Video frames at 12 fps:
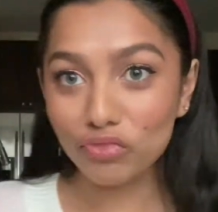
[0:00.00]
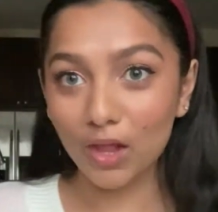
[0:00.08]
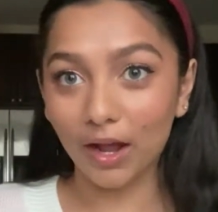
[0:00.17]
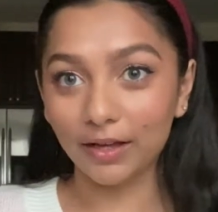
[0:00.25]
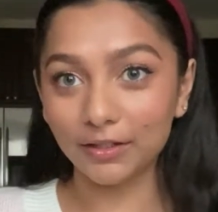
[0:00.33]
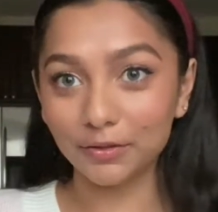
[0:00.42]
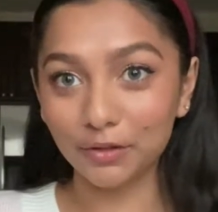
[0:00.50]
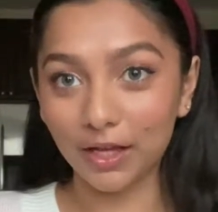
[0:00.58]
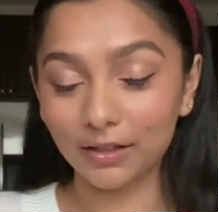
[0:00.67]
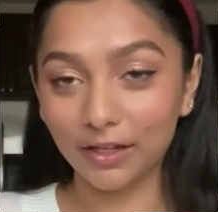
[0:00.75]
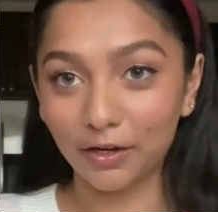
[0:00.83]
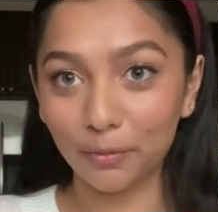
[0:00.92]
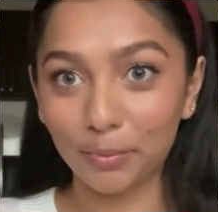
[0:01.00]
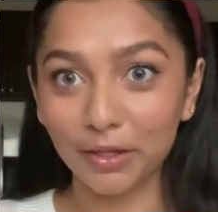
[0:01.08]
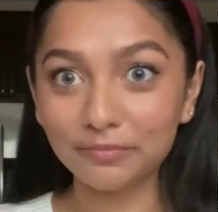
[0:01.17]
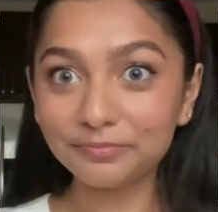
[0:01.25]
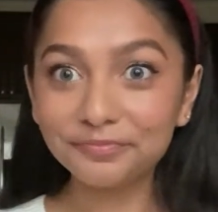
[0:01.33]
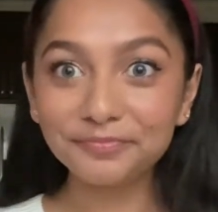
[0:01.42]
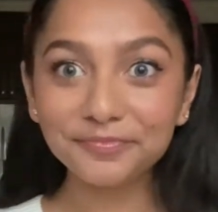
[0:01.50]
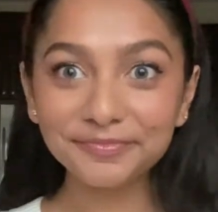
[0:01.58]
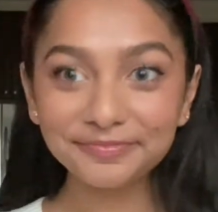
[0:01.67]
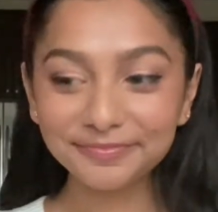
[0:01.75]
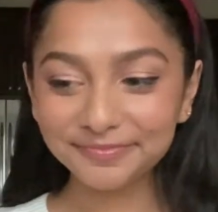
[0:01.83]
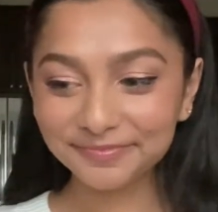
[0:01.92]
I can do that later, but
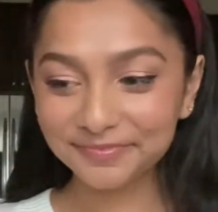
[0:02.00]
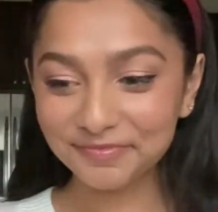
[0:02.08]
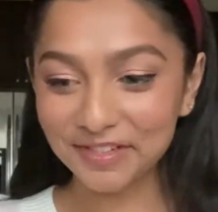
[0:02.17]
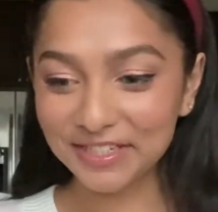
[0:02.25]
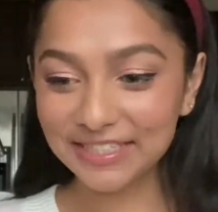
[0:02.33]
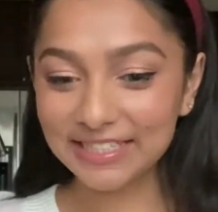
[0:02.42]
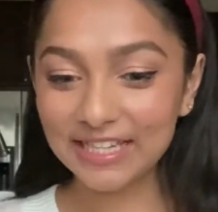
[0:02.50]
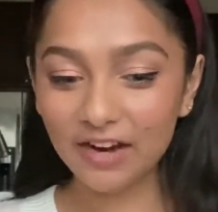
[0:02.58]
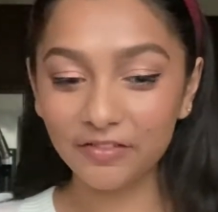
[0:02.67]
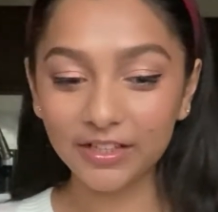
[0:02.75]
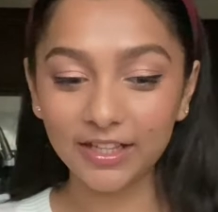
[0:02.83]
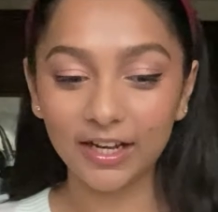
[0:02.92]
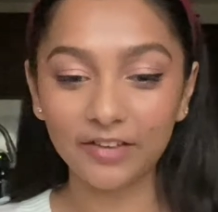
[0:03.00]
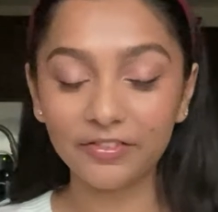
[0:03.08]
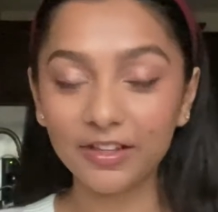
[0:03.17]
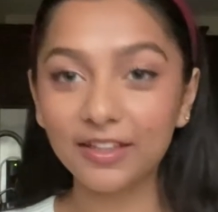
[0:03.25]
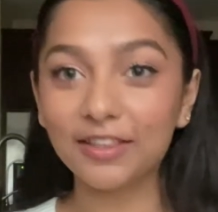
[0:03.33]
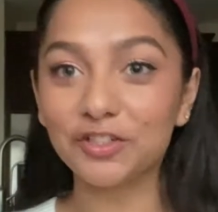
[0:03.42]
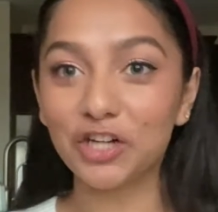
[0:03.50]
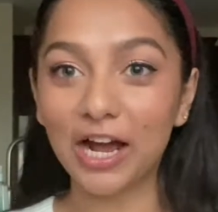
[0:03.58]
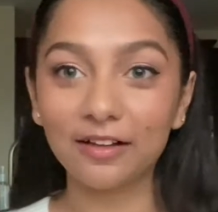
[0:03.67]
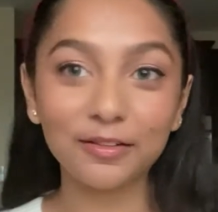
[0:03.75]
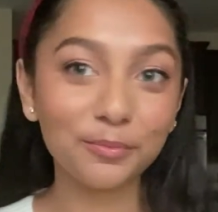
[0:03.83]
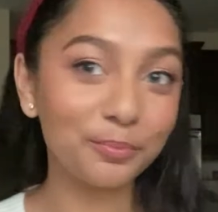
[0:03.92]
this is everything. I feel like the
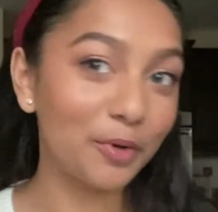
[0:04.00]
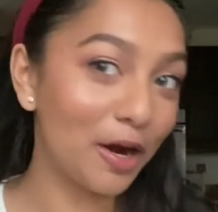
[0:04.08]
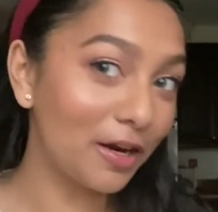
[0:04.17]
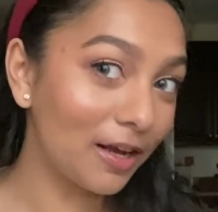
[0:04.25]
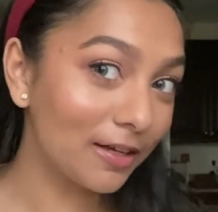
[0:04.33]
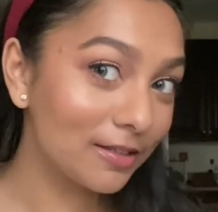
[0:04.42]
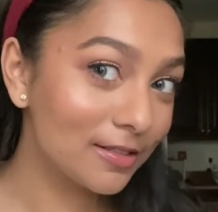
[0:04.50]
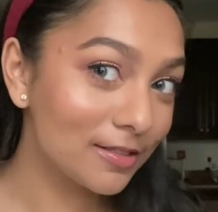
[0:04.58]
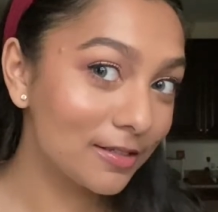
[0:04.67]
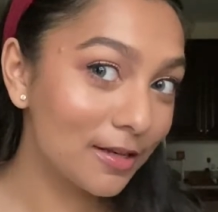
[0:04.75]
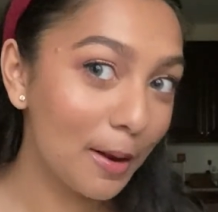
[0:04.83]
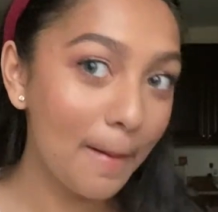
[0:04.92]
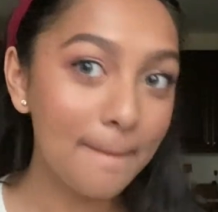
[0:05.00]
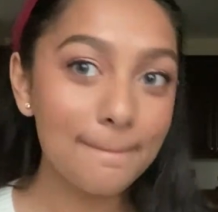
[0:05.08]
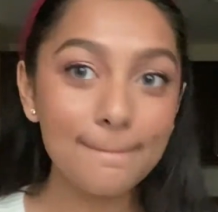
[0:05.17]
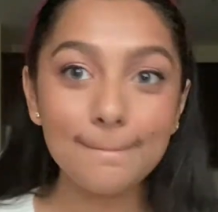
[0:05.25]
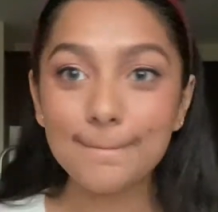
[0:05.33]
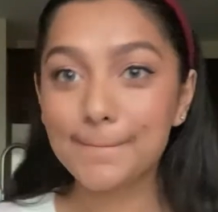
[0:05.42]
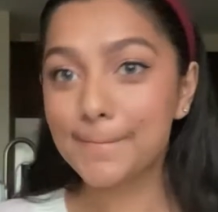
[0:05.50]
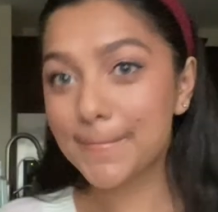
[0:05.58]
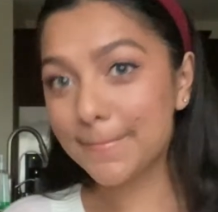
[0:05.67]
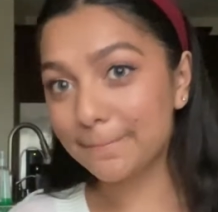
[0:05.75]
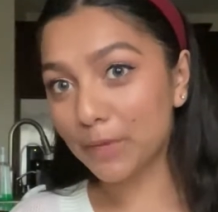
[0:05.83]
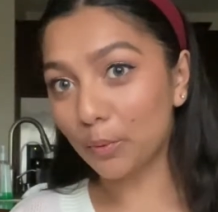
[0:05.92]
Jaclyn products
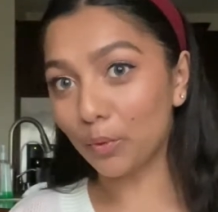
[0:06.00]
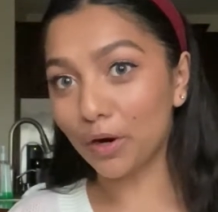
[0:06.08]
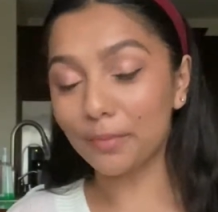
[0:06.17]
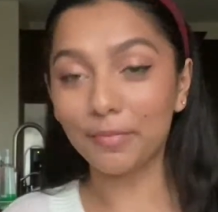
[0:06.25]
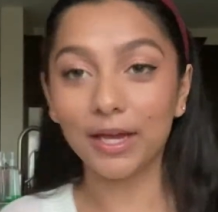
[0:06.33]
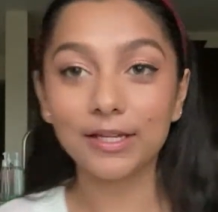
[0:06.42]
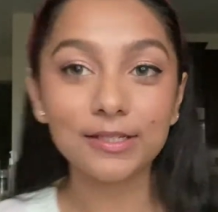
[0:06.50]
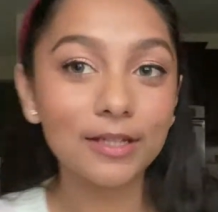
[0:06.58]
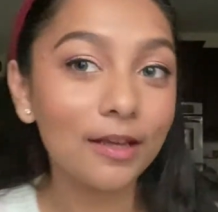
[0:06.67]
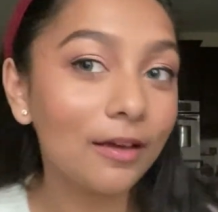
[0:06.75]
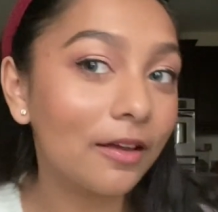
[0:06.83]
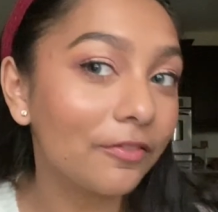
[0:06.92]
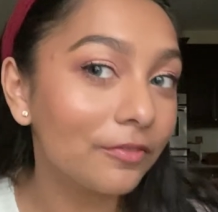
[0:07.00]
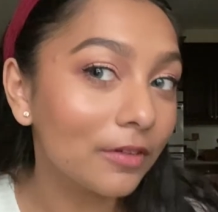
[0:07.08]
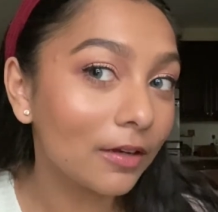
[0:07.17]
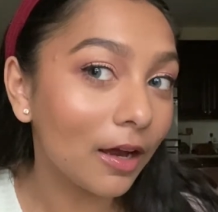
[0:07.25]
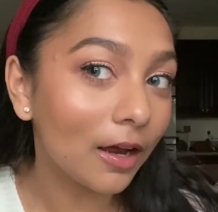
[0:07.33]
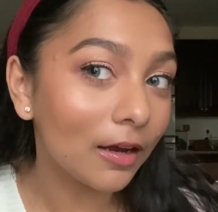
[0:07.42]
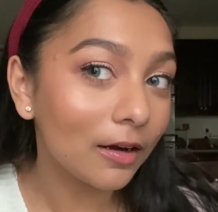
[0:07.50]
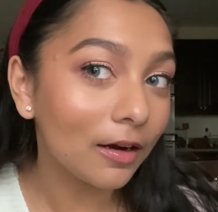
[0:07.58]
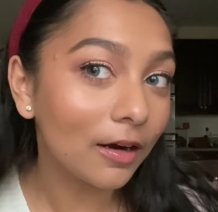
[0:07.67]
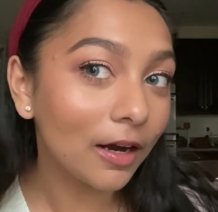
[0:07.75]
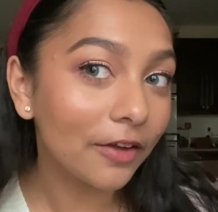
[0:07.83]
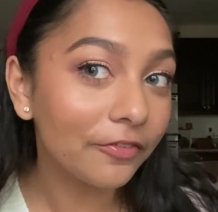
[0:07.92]
were amazing.
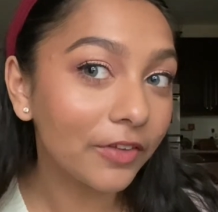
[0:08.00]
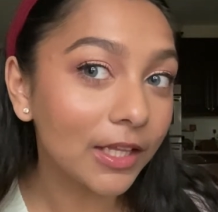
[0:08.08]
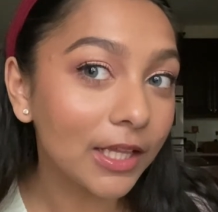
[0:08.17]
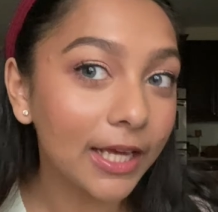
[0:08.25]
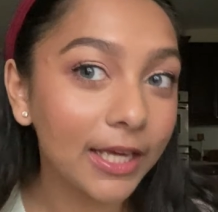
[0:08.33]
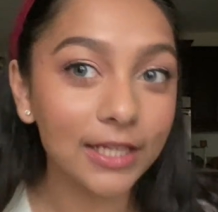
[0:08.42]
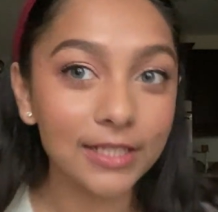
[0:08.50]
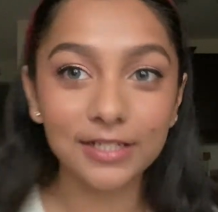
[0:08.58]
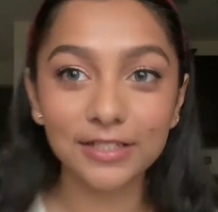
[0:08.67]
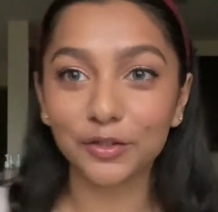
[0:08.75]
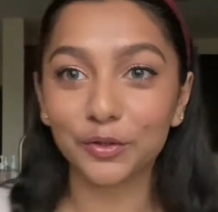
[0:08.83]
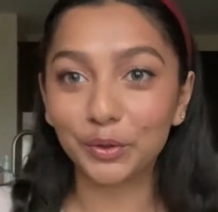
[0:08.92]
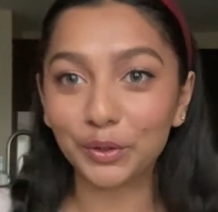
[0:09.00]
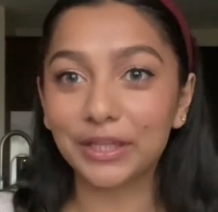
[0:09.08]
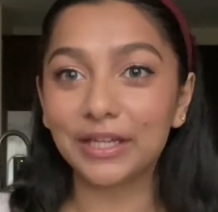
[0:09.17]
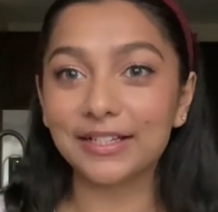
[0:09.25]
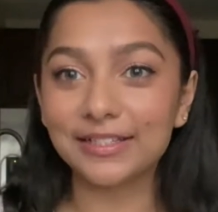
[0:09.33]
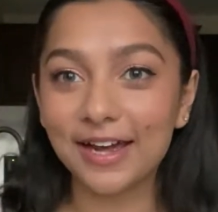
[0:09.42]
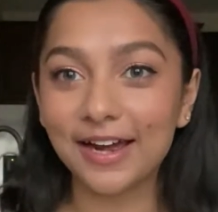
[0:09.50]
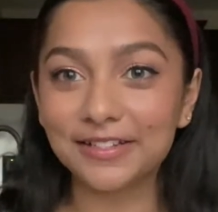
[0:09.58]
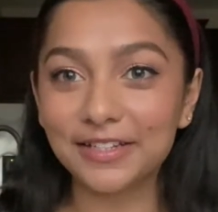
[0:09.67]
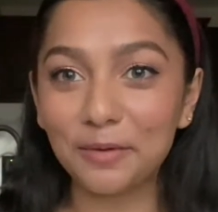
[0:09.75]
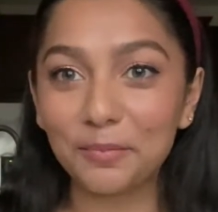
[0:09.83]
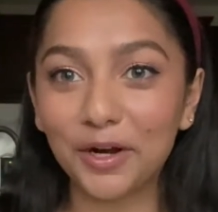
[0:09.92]
I feel like it doesn't look the exact
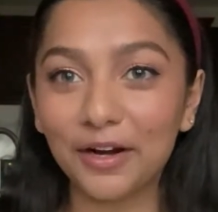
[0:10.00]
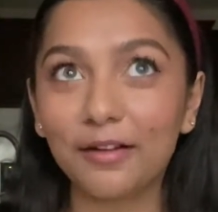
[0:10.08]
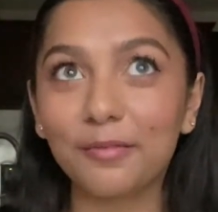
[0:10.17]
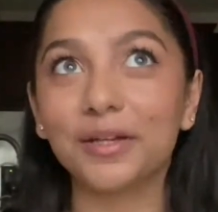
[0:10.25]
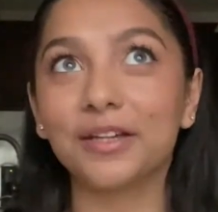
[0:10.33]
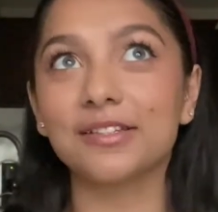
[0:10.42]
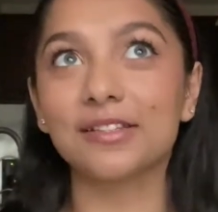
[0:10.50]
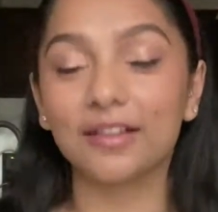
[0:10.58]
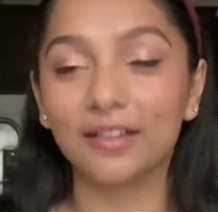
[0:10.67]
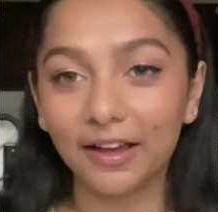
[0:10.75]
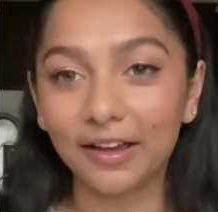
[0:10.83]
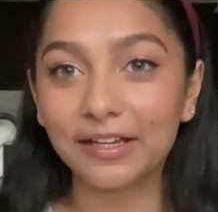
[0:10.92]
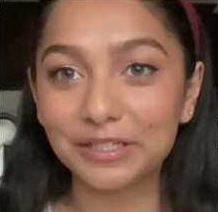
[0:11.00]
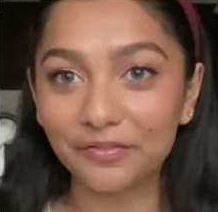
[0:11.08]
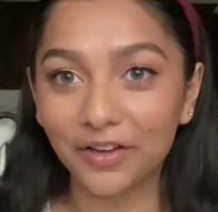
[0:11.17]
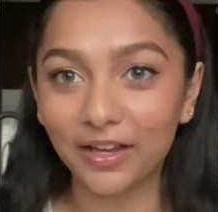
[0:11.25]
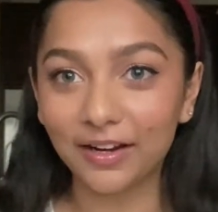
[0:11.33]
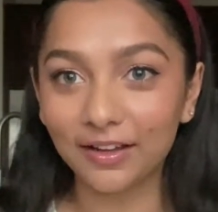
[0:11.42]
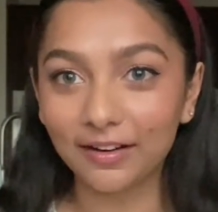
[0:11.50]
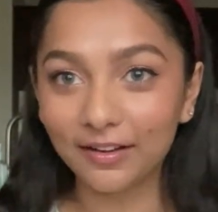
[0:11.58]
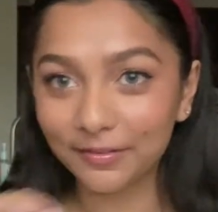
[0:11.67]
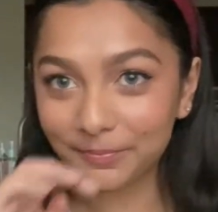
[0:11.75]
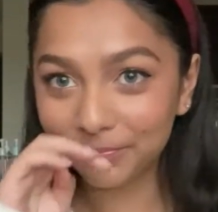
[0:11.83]
same right now because the light has faded.